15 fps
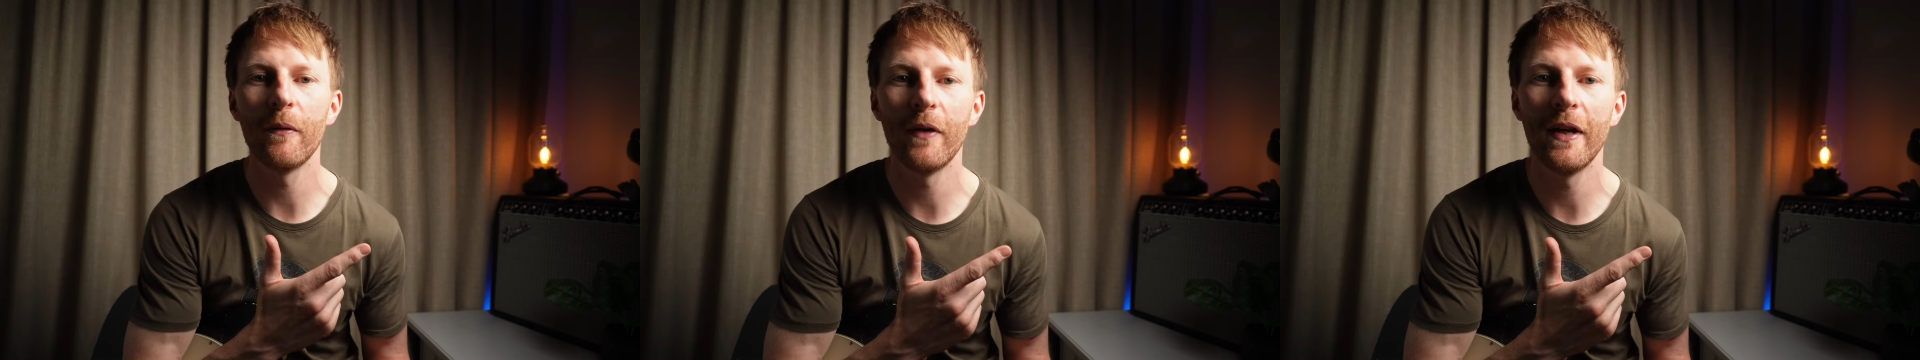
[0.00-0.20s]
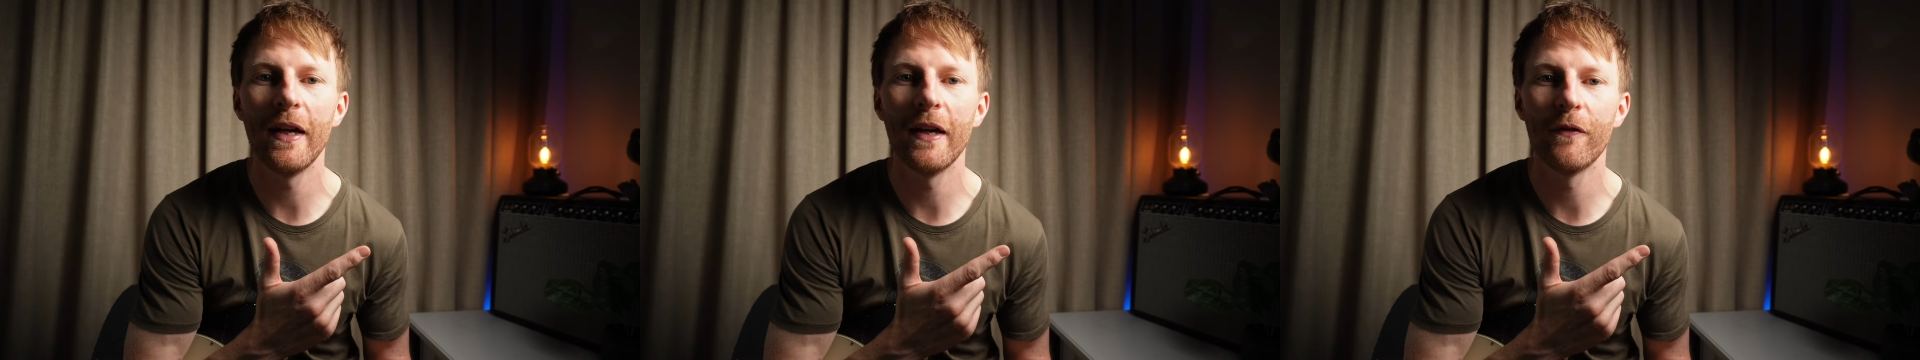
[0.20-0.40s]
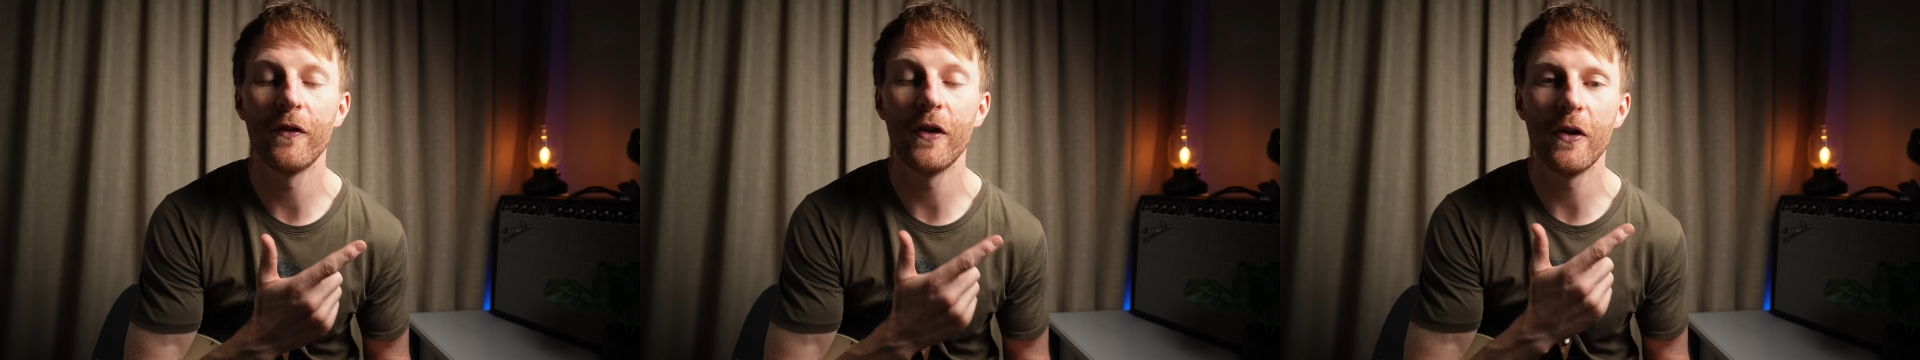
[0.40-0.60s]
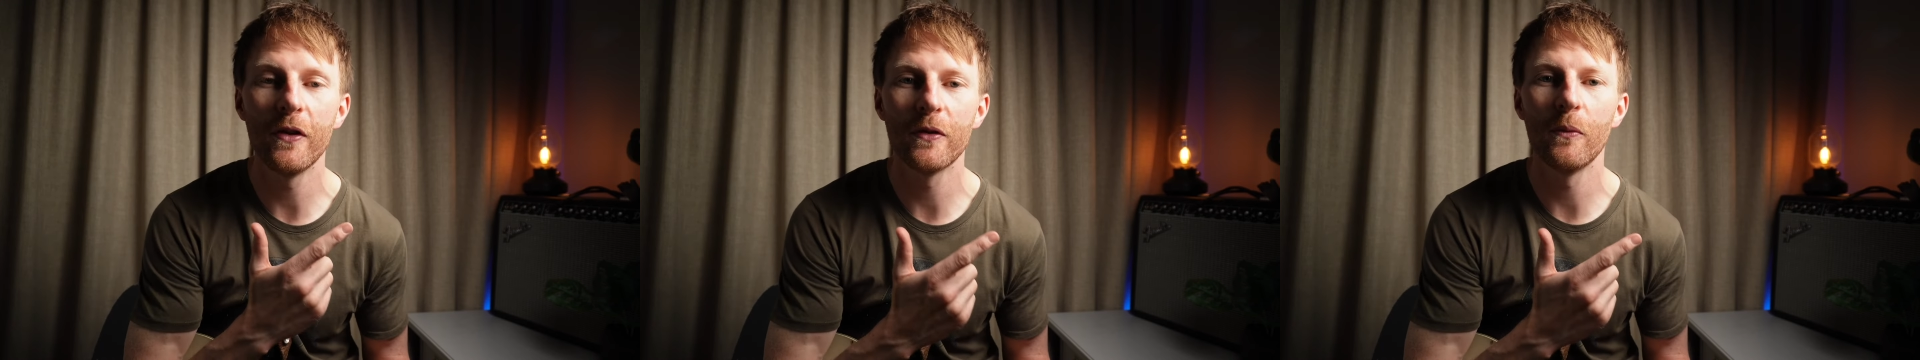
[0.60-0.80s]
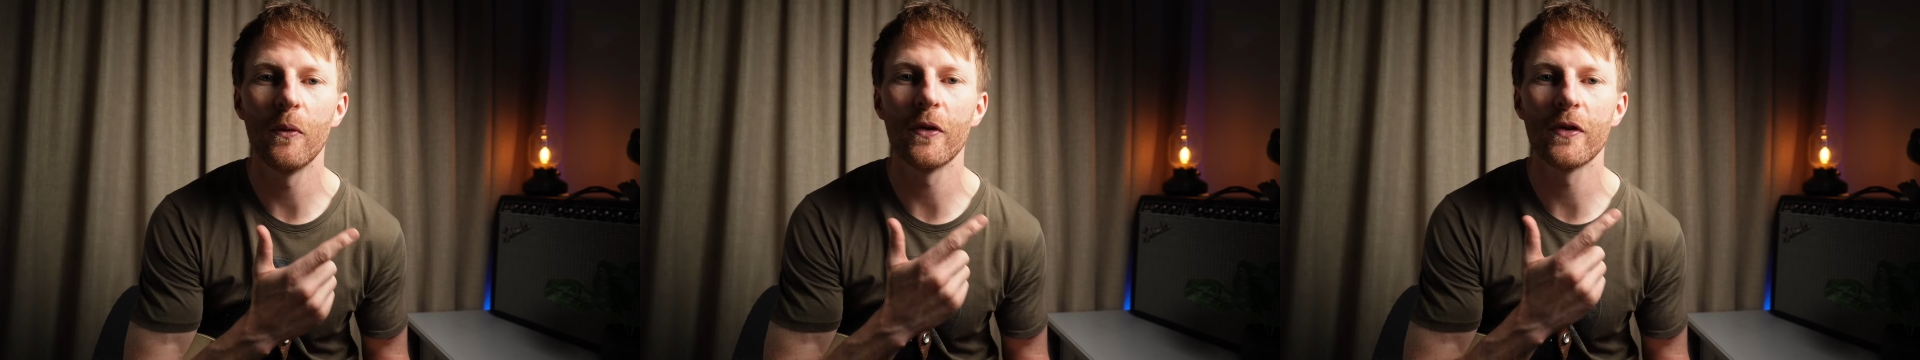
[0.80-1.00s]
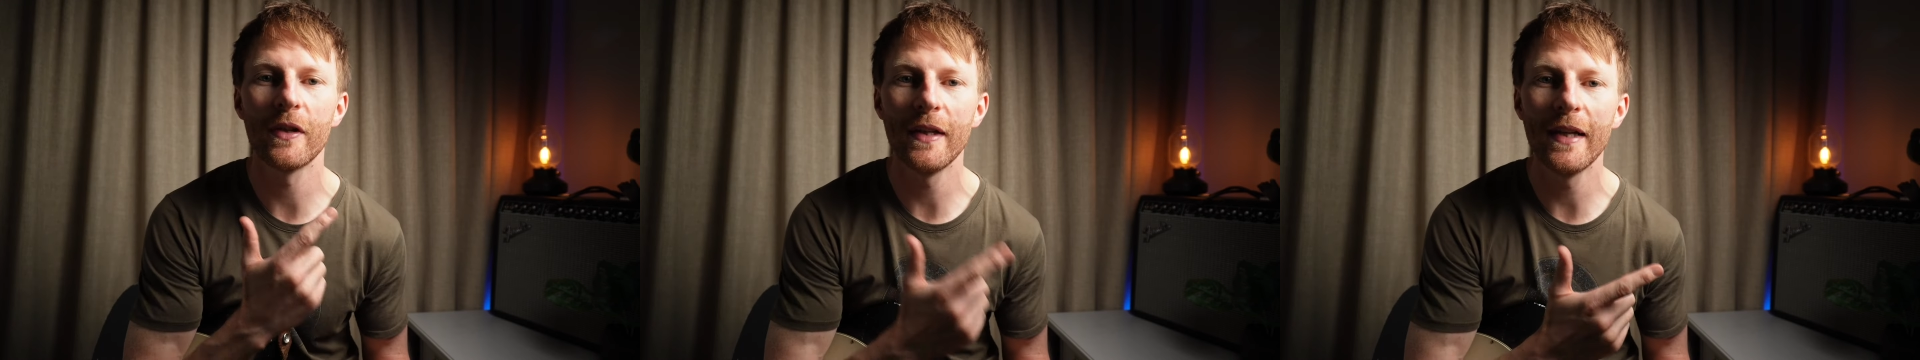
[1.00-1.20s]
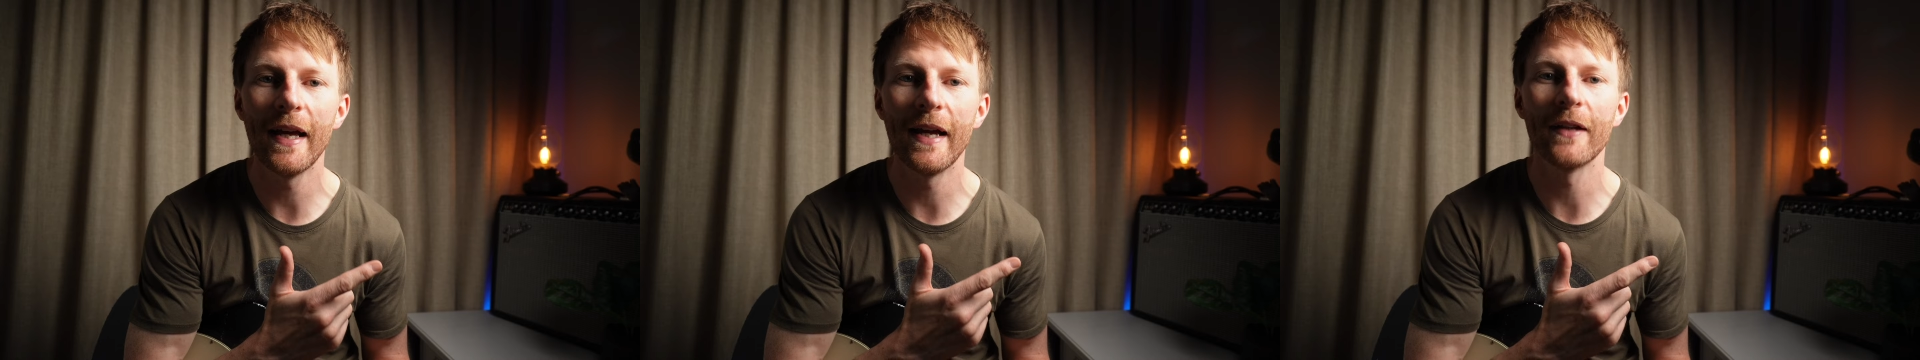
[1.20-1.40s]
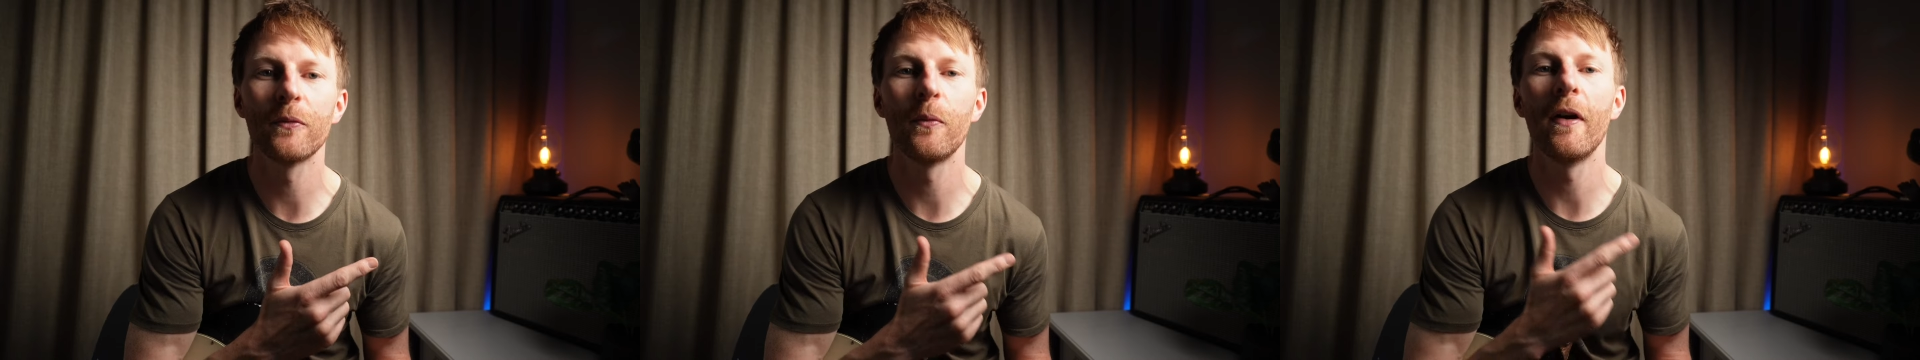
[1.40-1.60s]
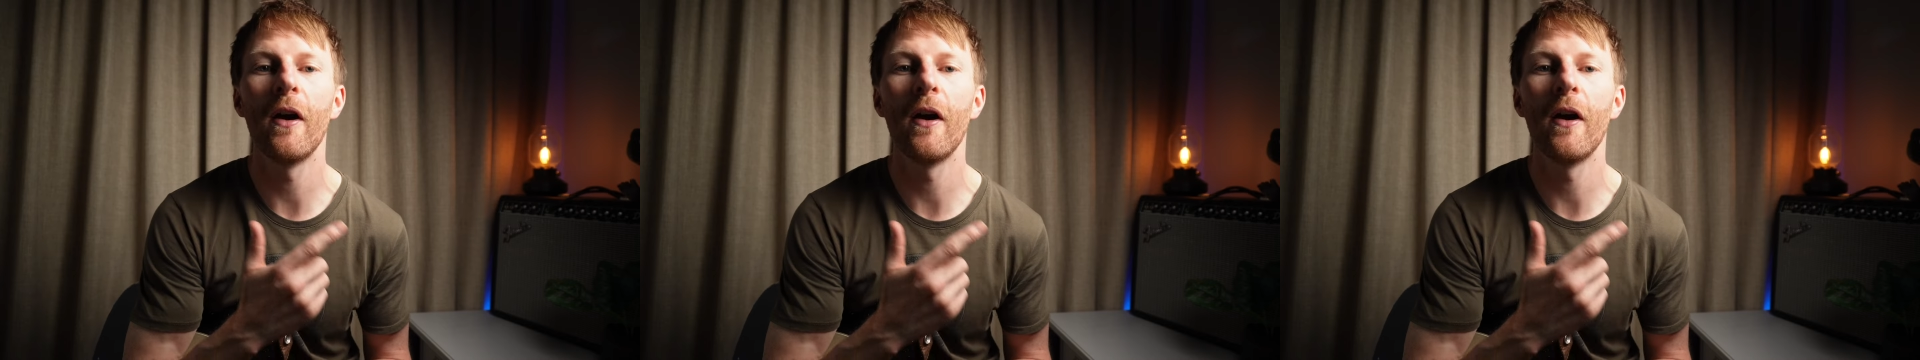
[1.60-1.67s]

up here for you to watch next,